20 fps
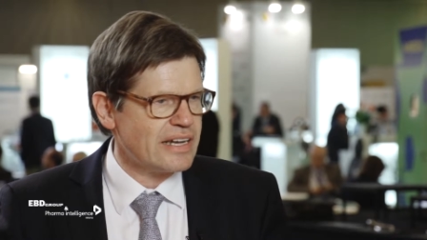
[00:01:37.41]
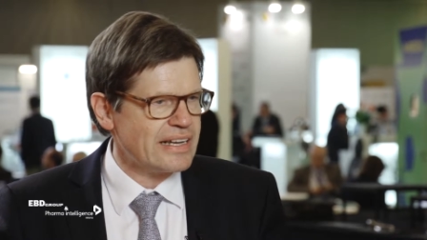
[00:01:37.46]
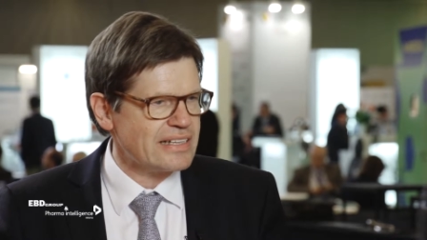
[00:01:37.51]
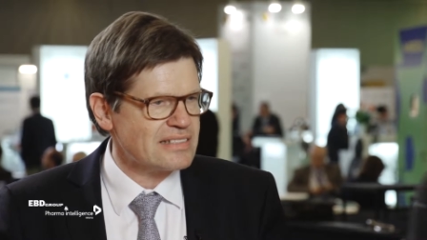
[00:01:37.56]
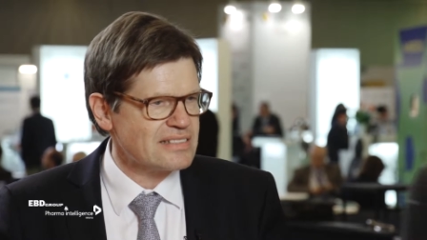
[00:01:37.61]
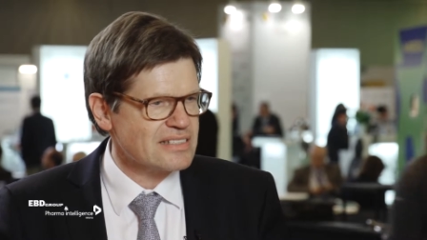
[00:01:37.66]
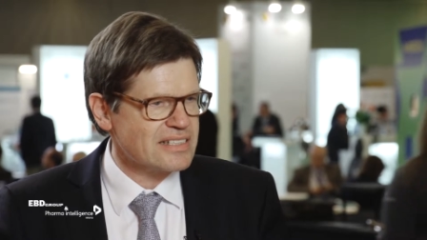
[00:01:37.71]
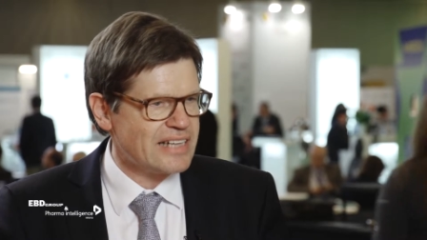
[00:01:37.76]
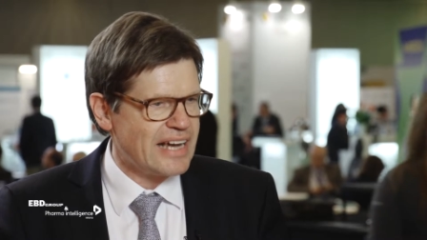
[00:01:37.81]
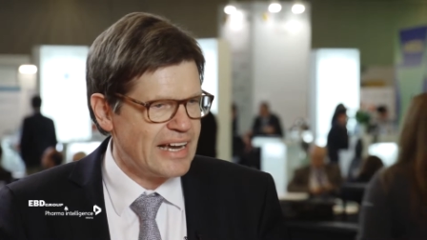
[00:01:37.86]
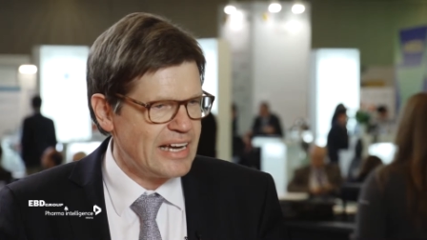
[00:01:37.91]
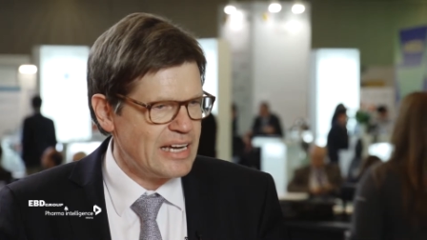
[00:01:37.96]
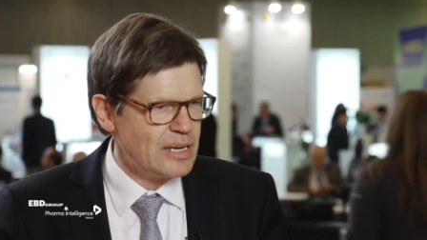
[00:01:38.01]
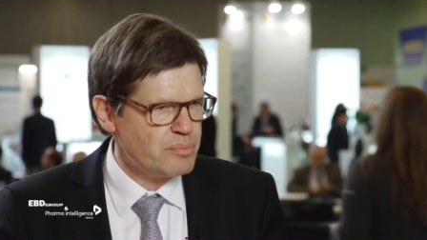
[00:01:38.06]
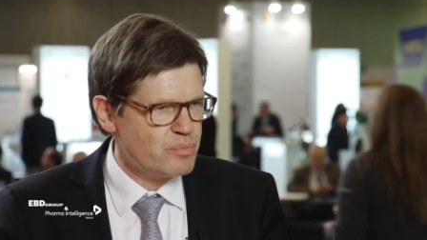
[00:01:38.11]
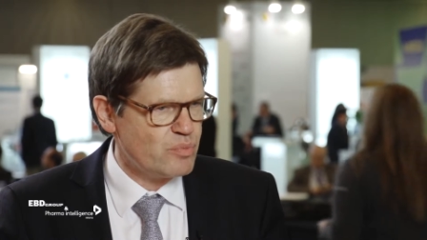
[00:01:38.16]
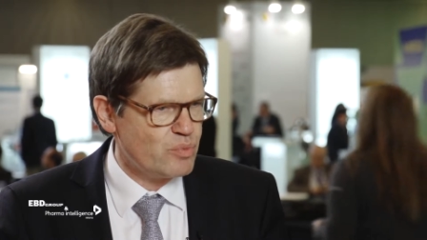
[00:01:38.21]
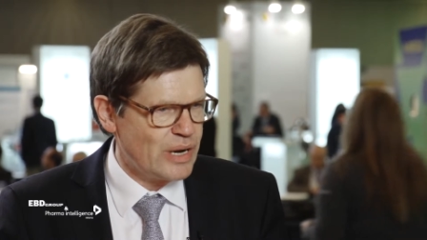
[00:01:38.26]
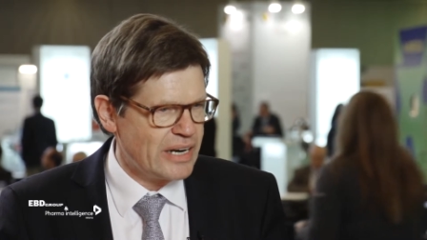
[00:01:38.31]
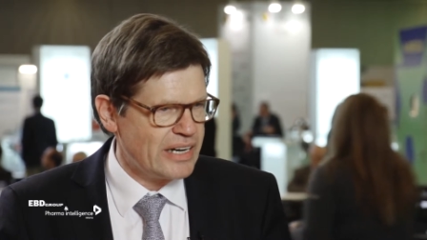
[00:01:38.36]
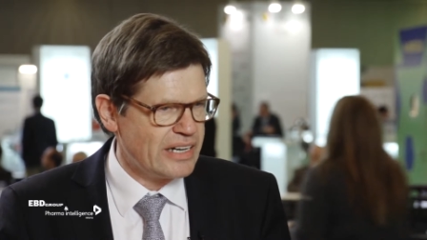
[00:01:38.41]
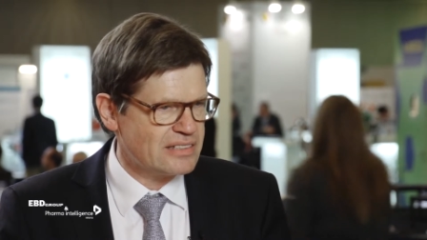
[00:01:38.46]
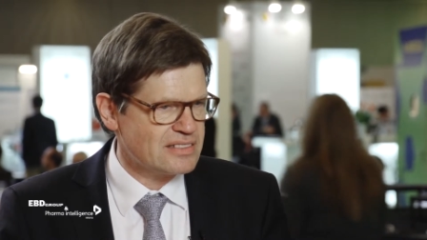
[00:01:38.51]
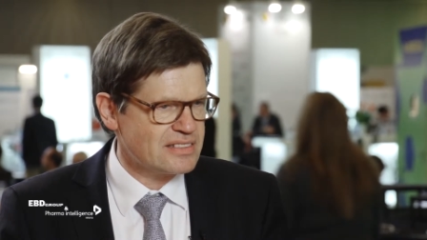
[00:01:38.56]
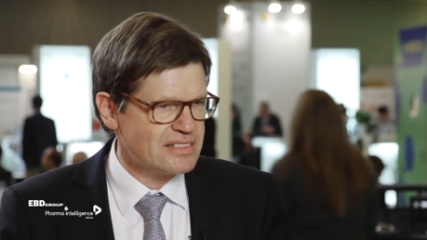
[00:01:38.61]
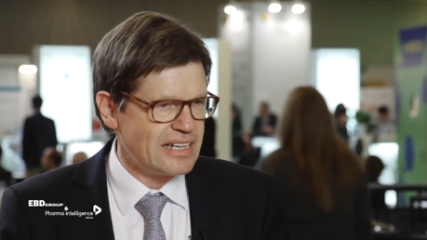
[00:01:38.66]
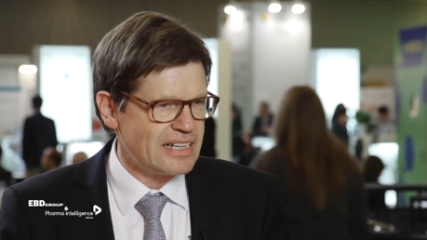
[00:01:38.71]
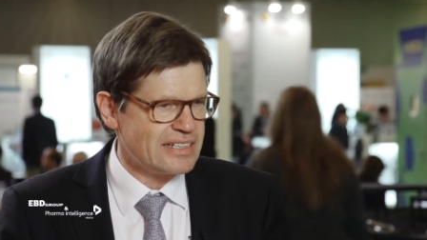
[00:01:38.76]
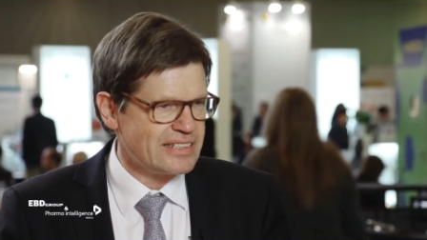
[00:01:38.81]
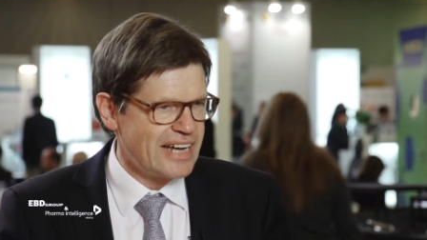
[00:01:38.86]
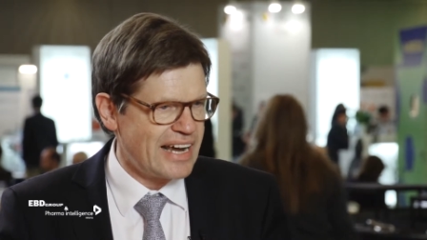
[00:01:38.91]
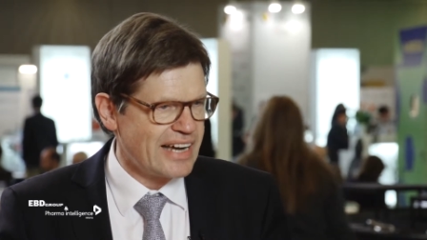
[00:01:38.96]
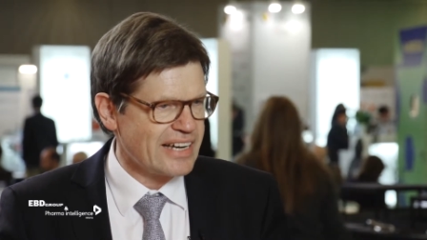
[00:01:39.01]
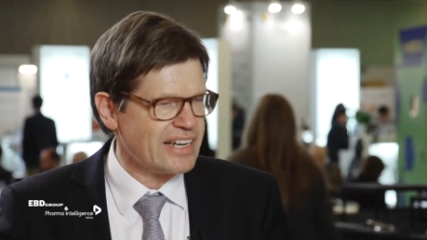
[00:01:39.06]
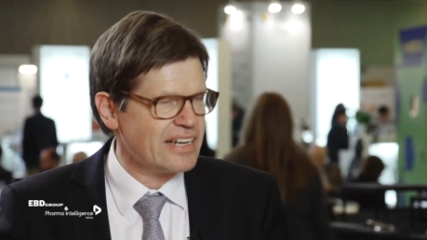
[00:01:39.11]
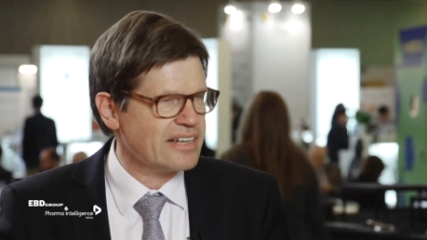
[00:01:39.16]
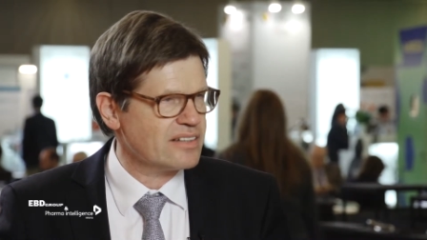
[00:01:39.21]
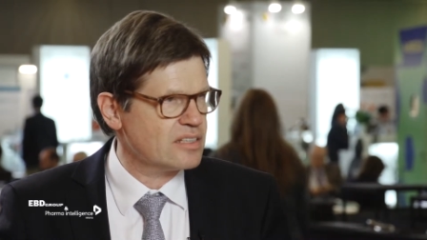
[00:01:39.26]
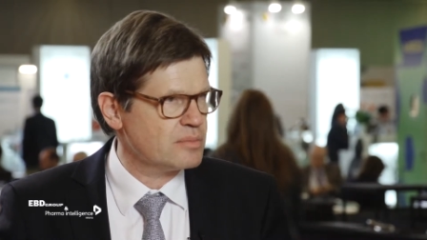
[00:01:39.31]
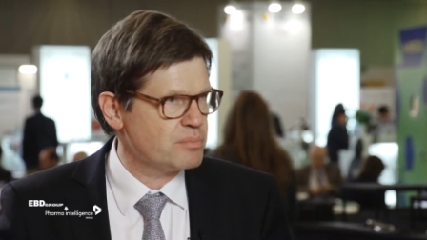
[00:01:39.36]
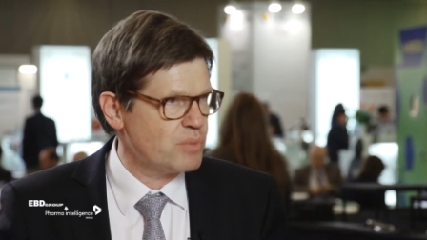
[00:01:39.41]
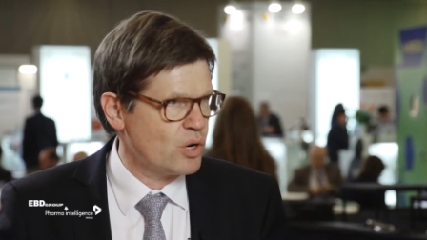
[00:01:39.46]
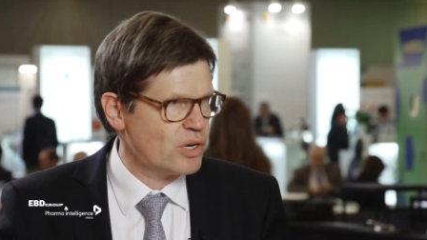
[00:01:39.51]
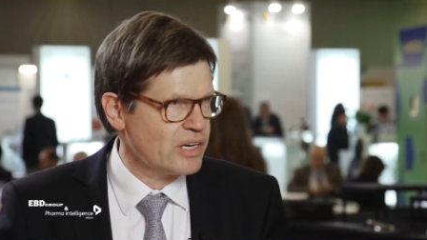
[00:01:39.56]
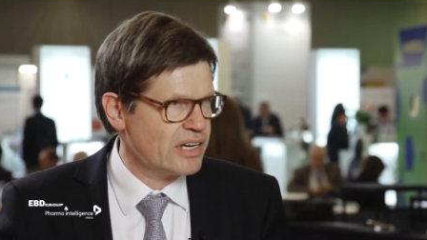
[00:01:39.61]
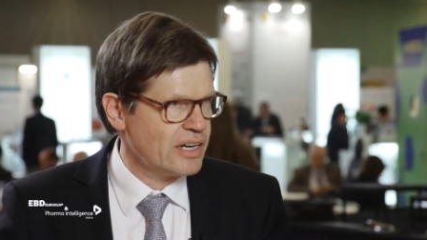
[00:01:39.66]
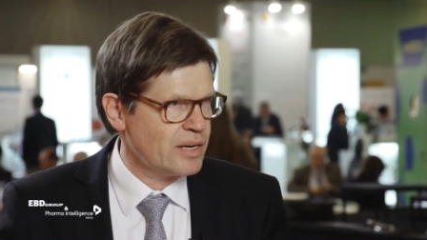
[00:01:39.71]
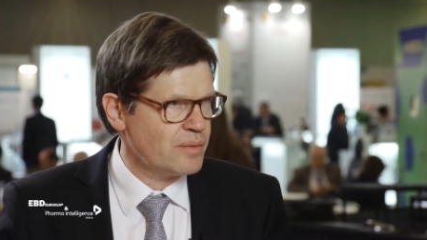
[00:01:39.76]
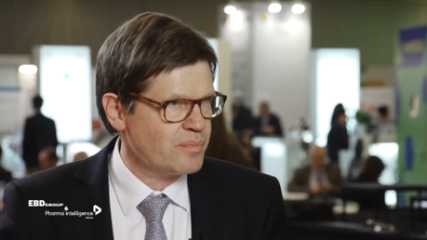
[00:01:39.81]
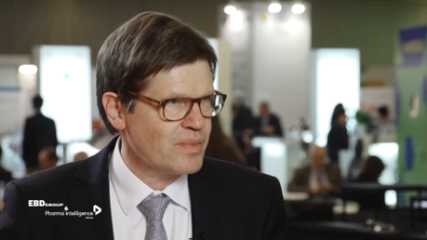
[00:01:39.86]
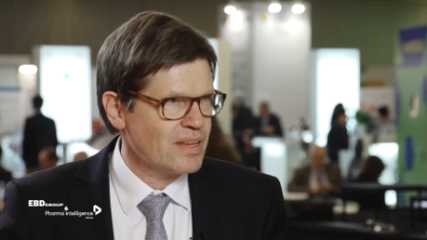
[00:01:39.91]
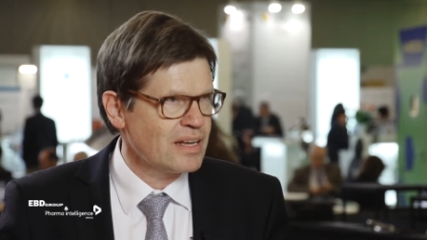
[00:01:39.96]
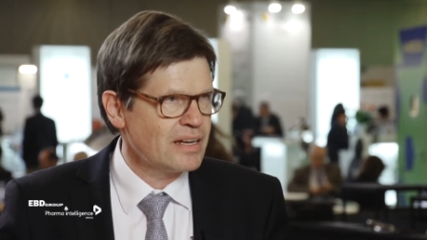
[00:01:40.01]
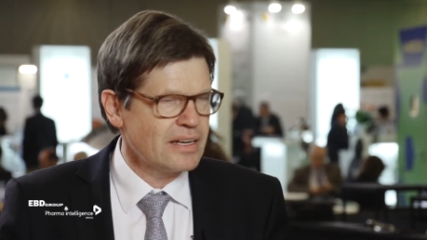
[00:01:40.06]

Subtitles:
escape when it's attacking the body,